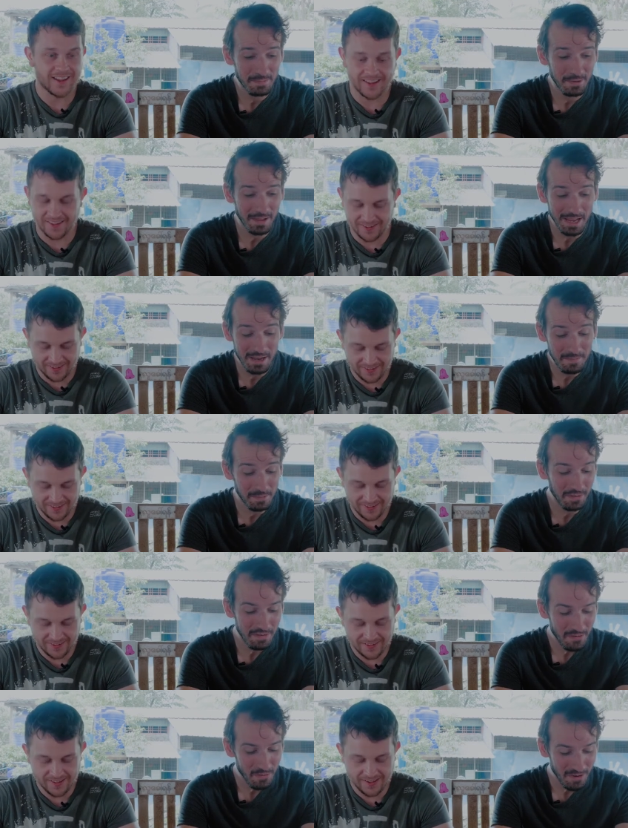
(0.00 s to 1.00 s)
Speaker 1: like, be I couldn't
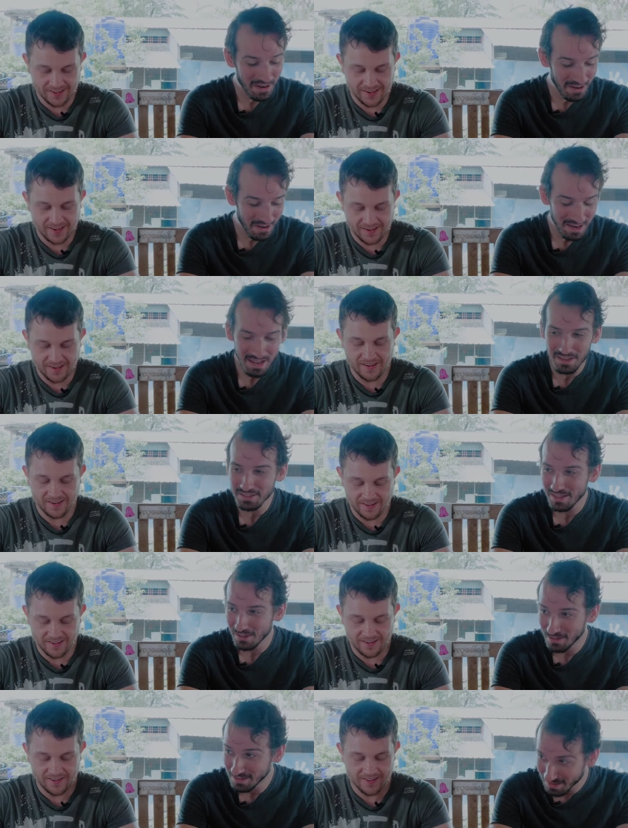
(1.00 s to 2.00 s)
believe it when I heard it. I was
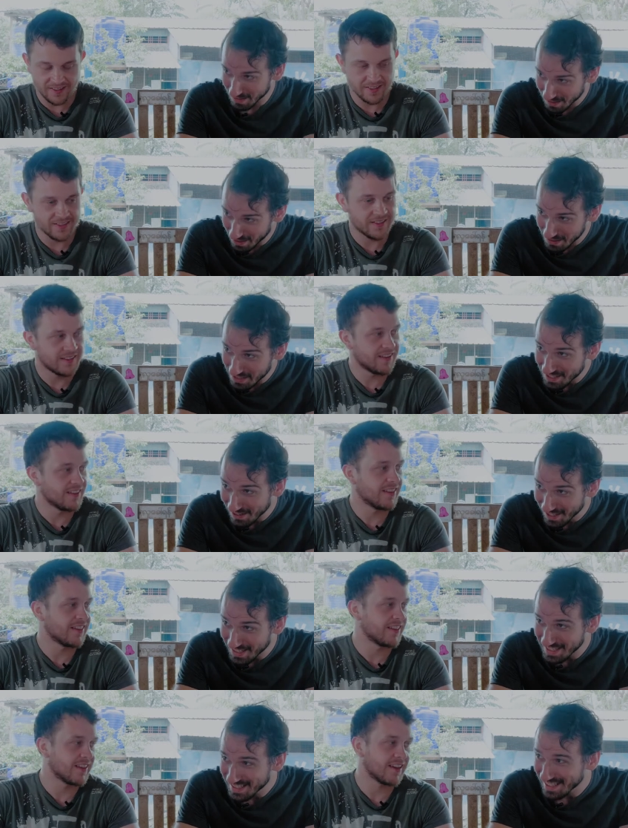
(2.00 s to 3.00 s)
like, yeah. Are you
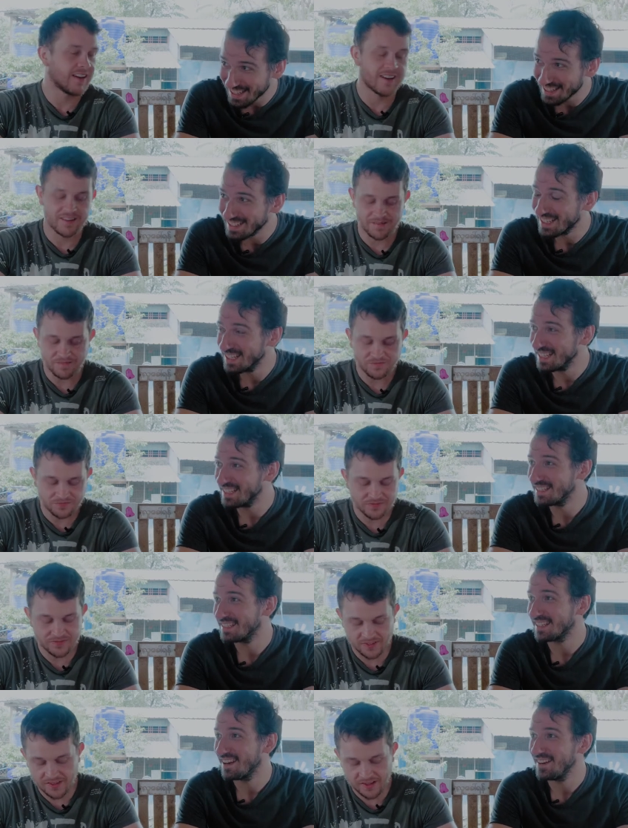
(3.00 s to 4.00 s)
serious? Yeah. Like,
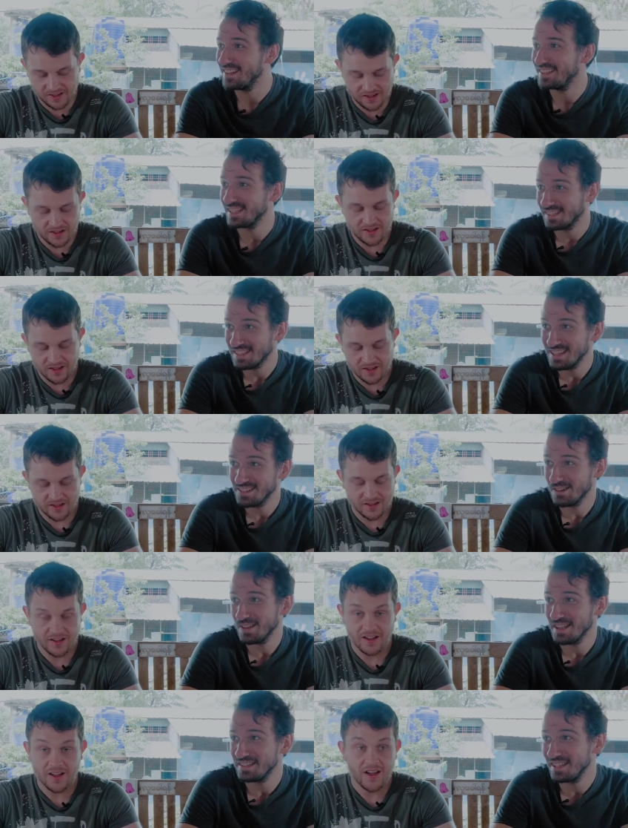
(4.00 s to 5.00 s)
scariest
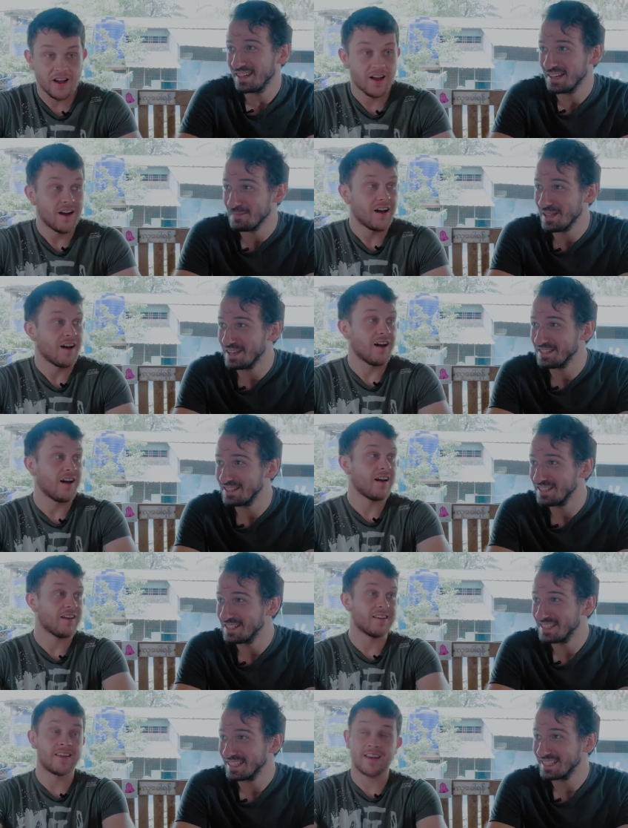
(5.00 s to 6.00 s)
sixteen-year-old I've seen in a minute,
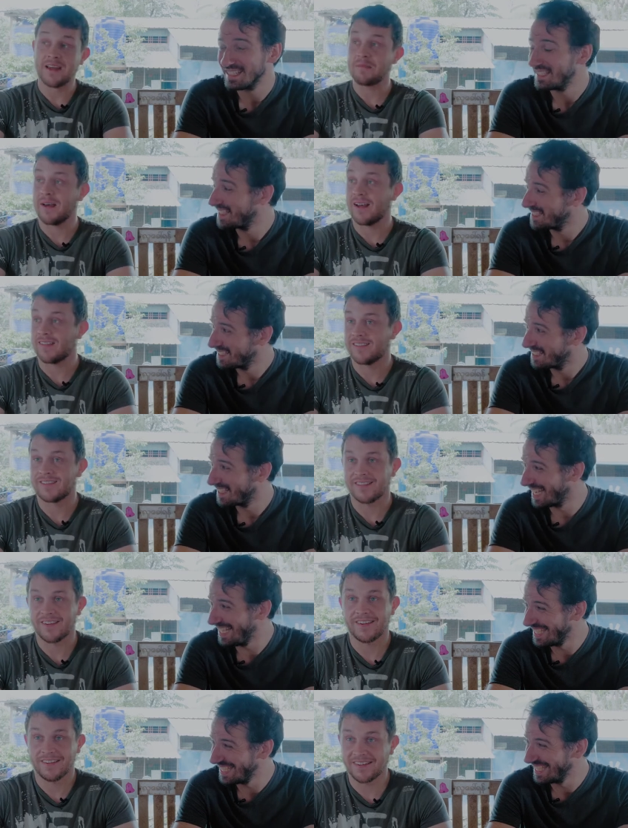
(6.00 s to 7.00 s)
dude.
Speaker 2: Yeah, man.
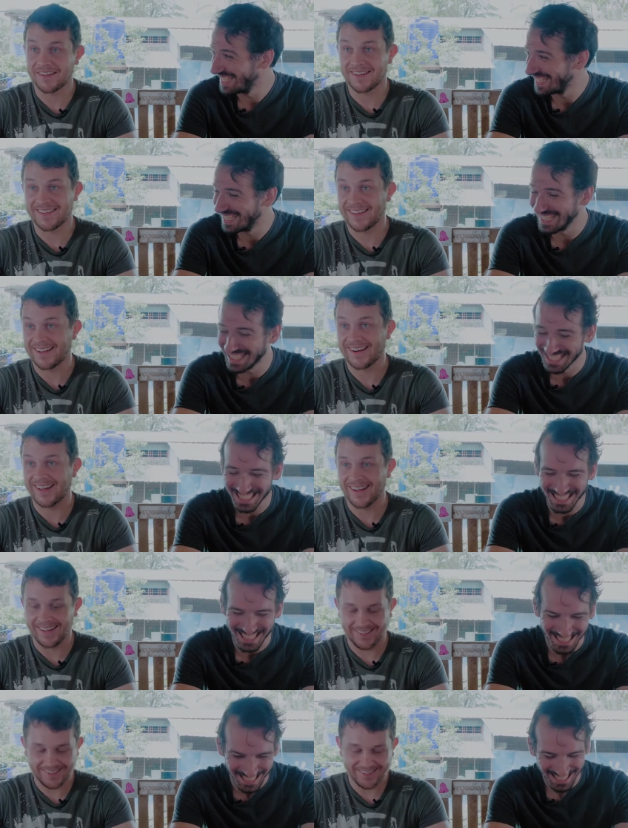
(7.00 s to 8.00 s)
Honestly,
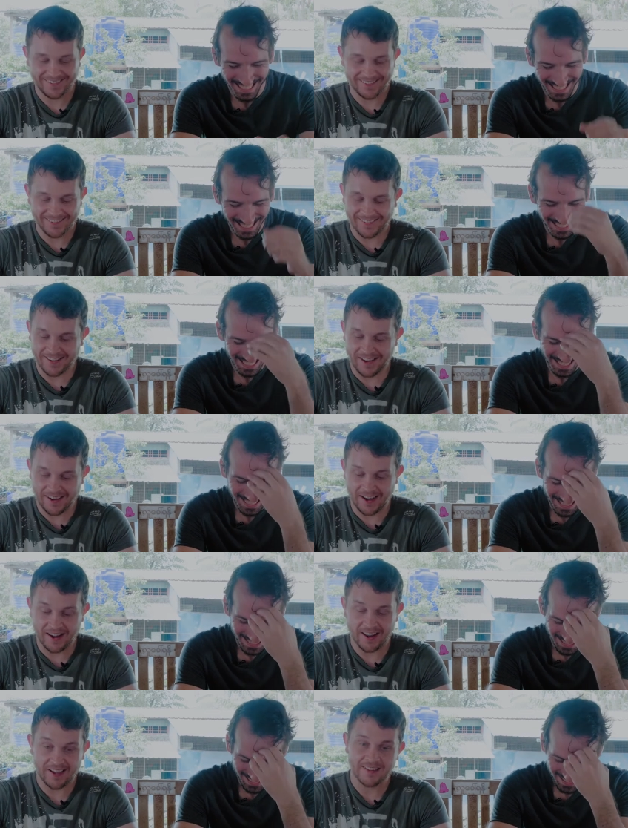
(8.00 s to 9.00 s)
like. You know, I,
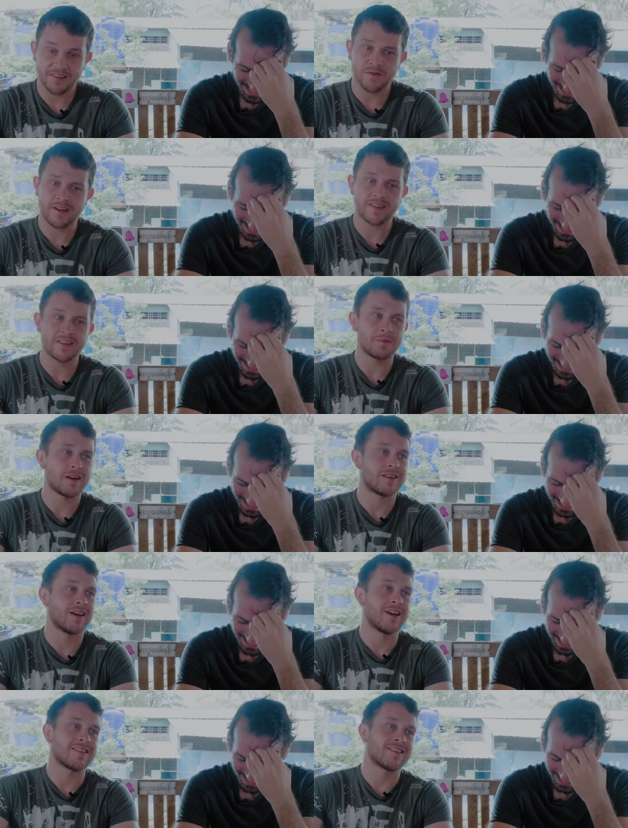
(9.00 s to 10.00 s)
I like to fancy my
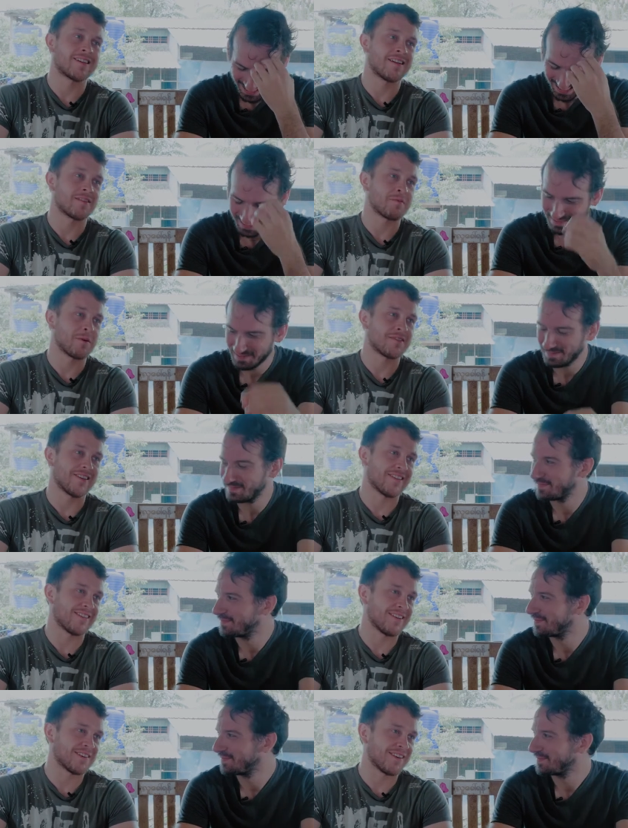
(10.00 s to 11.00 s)
chances against most
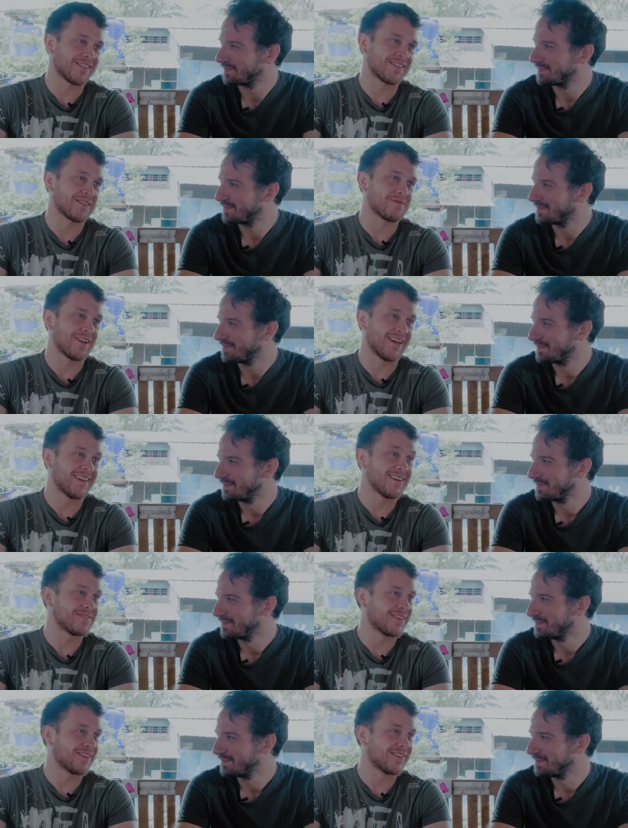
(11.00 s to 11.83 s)
sixteen-year-olds on the planet,